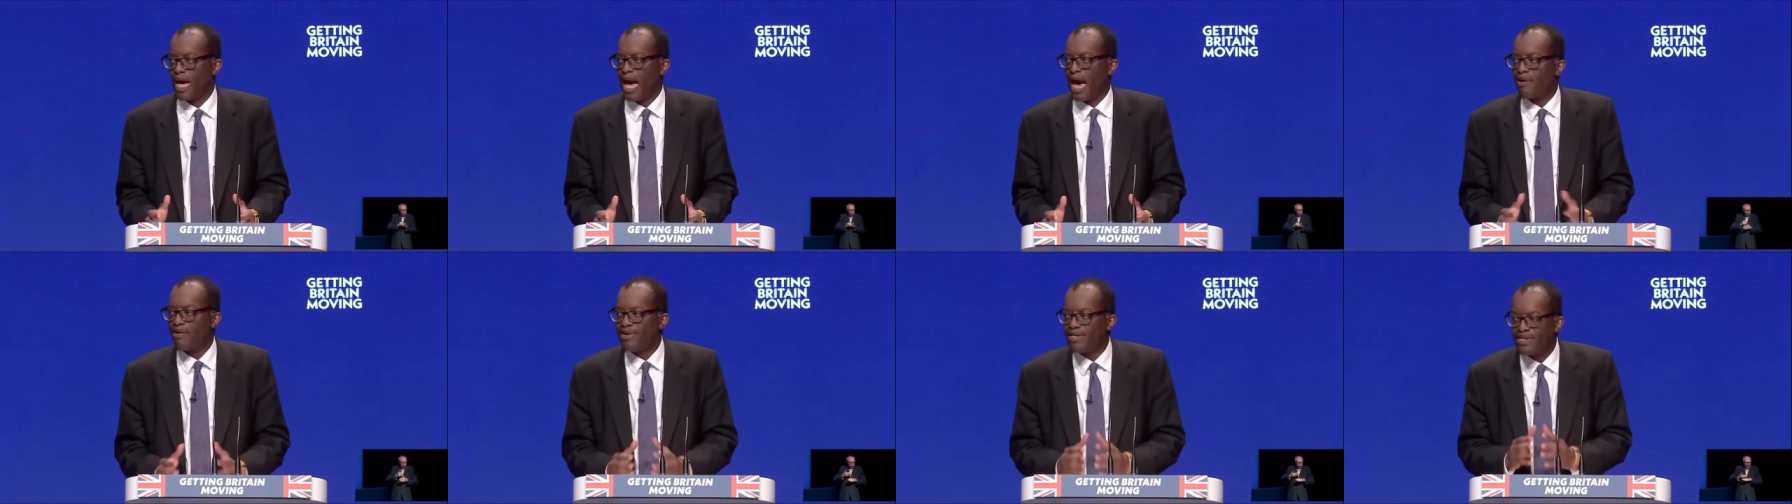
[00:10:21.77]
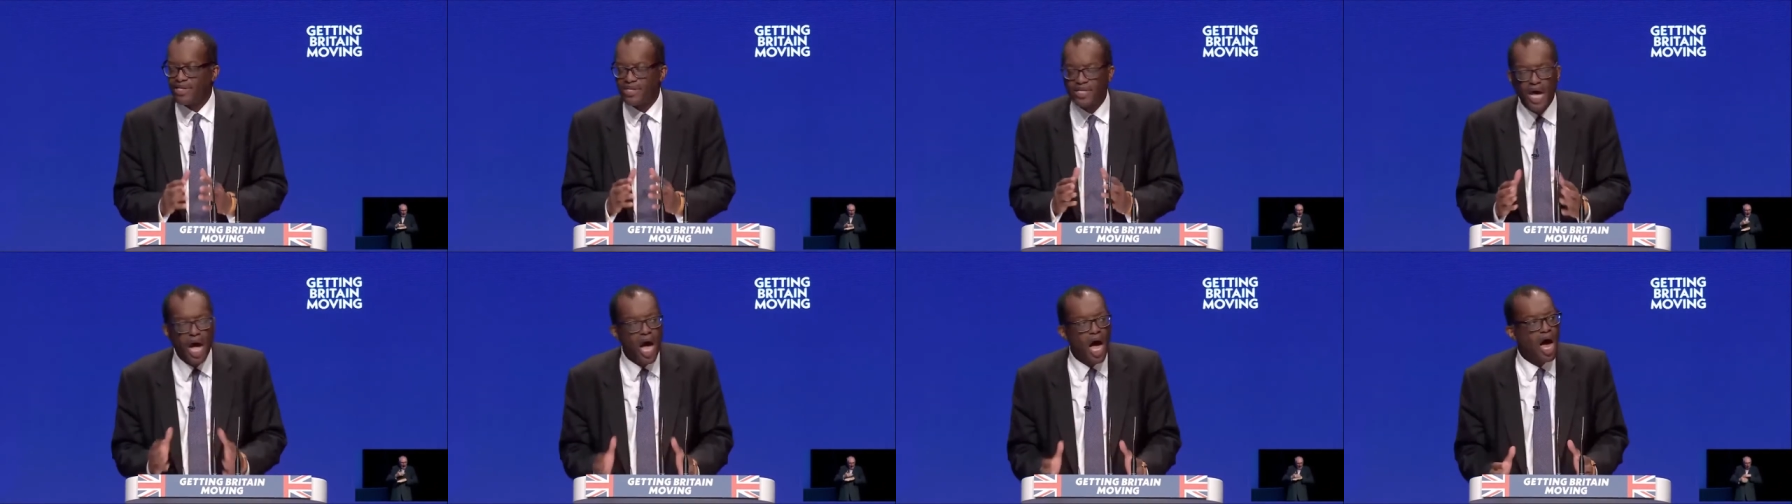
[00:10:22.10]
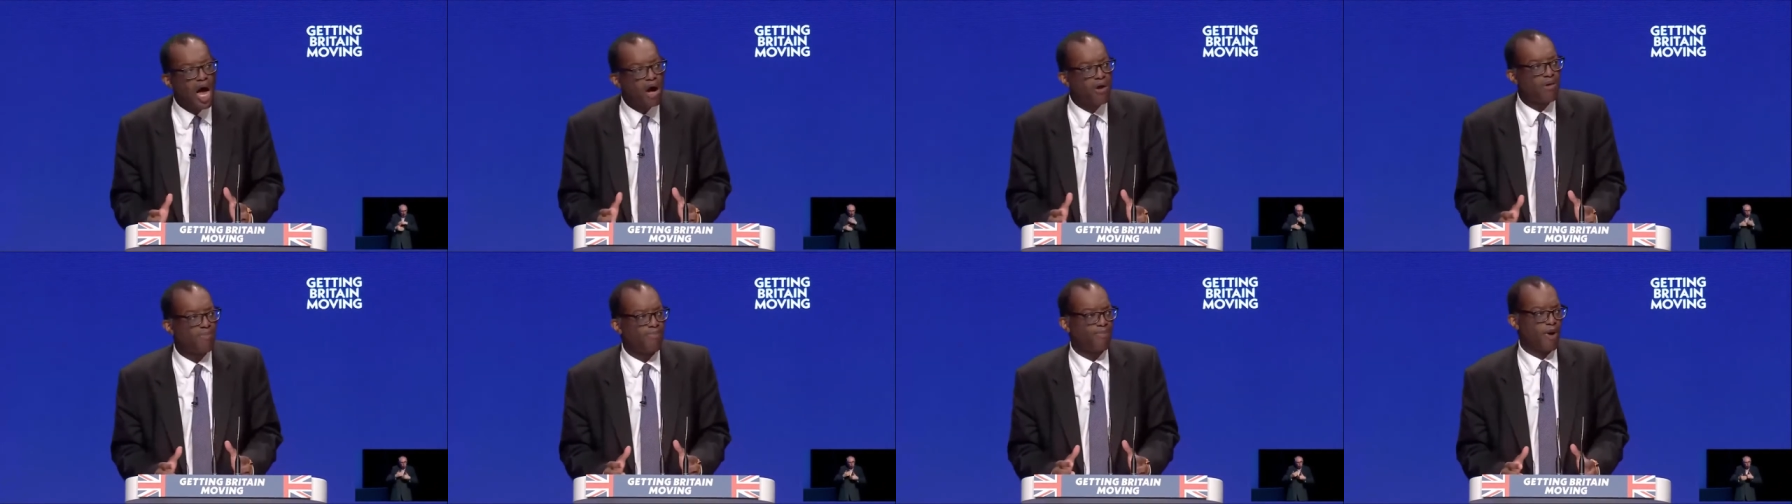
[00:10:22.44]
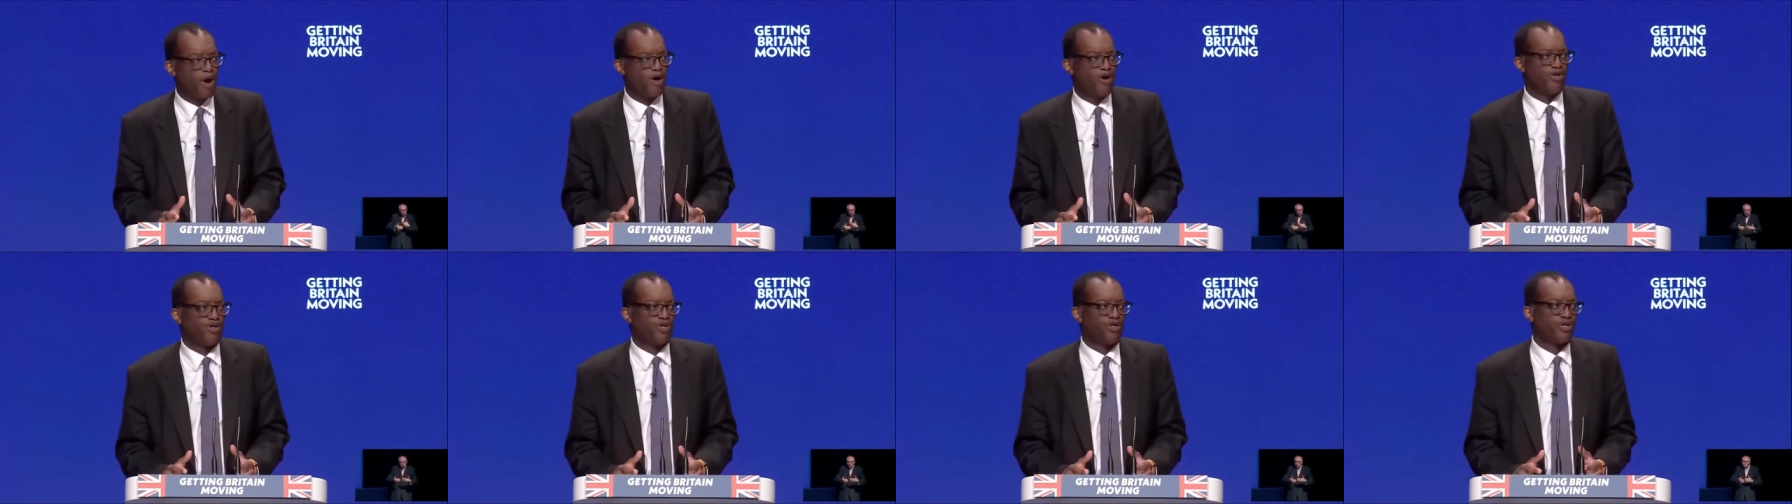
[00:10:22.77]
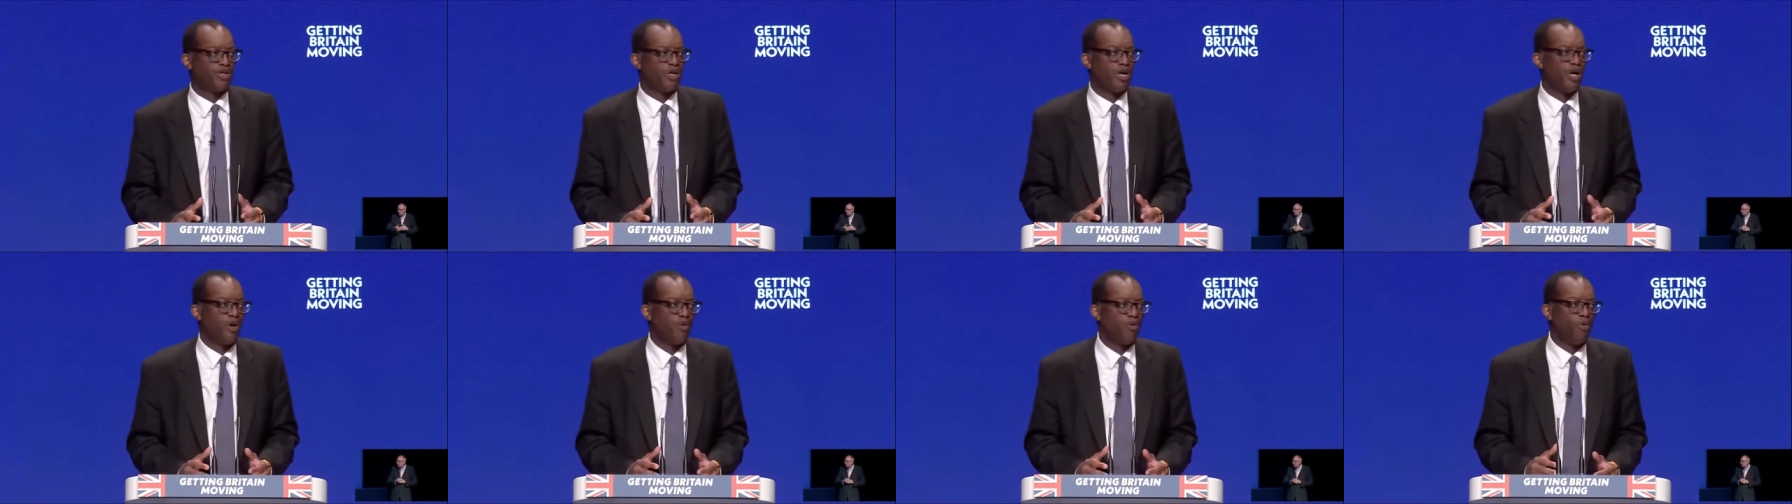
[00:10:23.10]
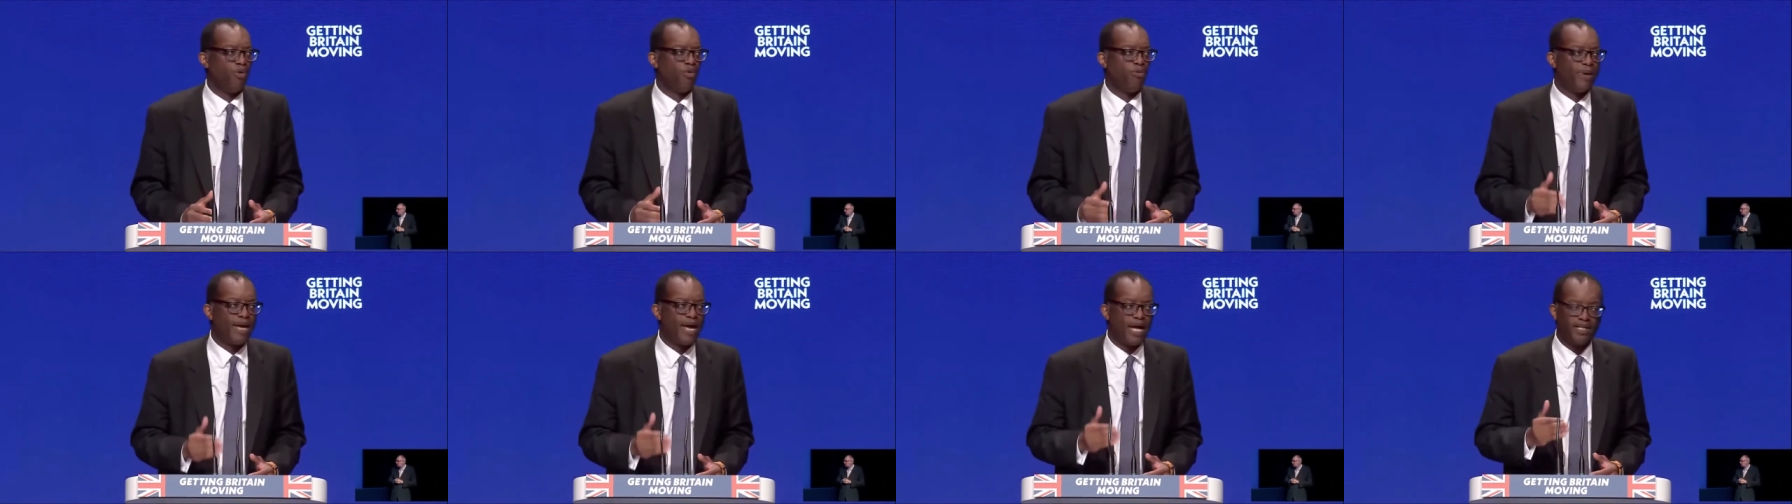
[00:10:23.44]
Our entire approach
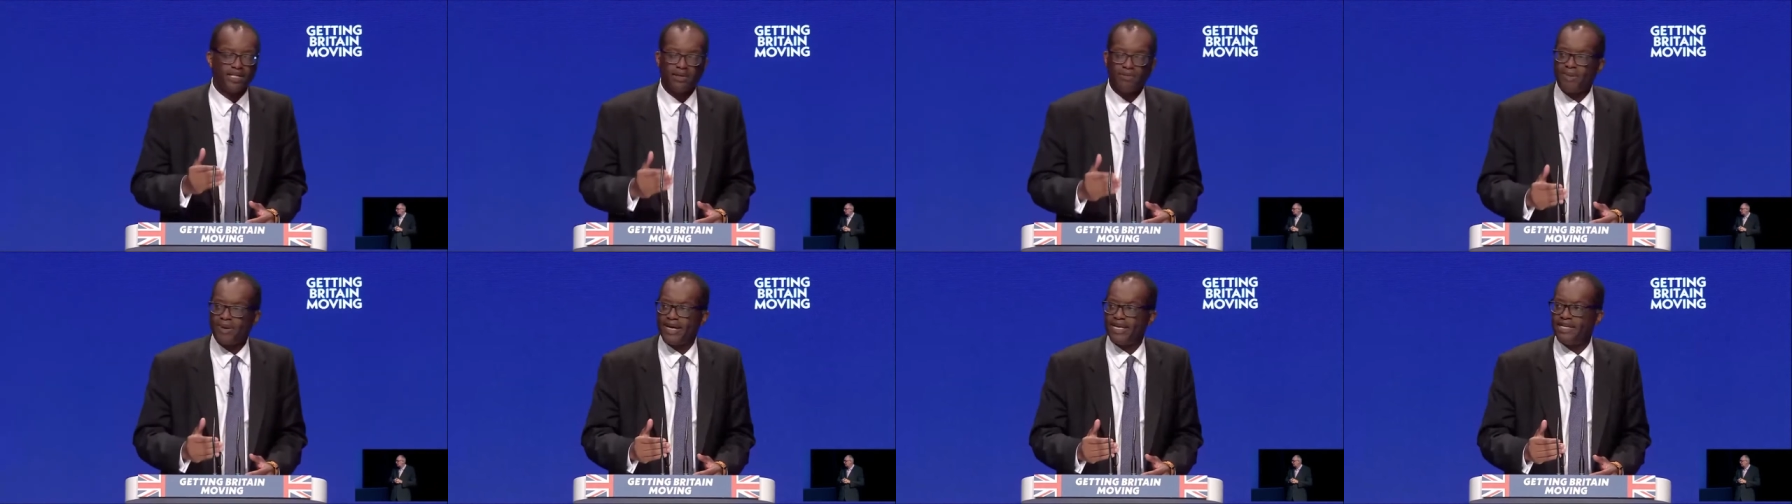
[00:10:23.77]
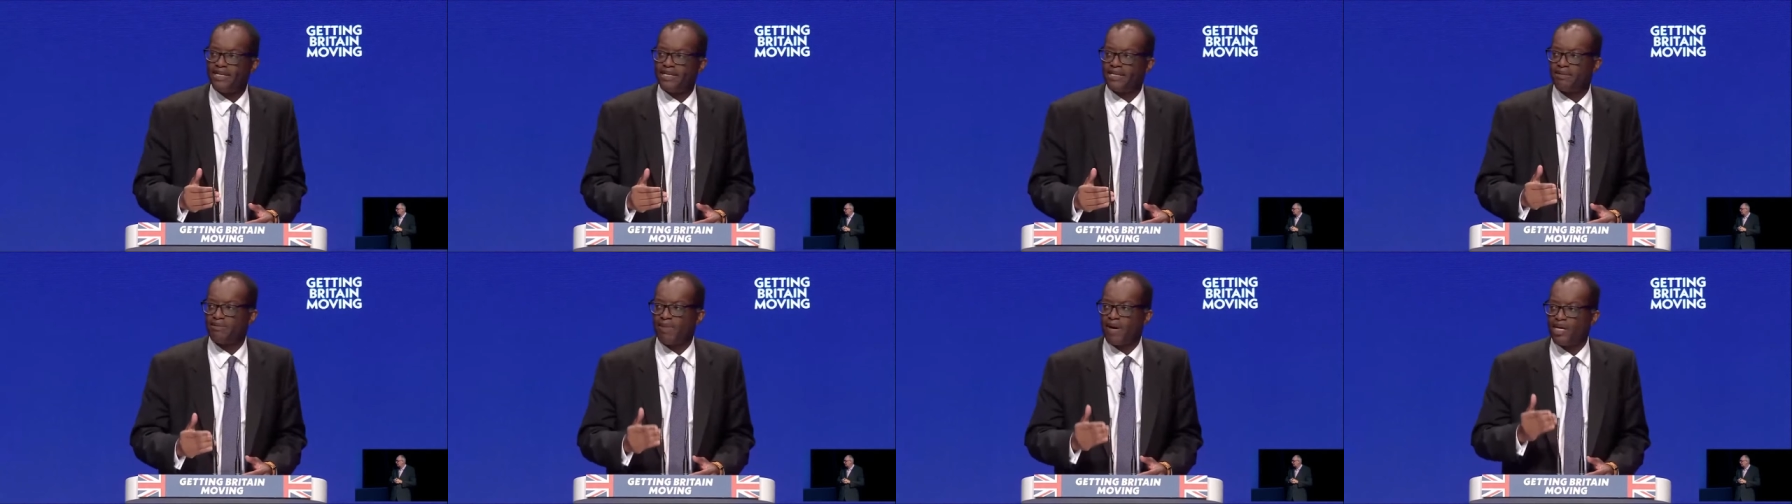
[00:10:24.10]
will be underpinned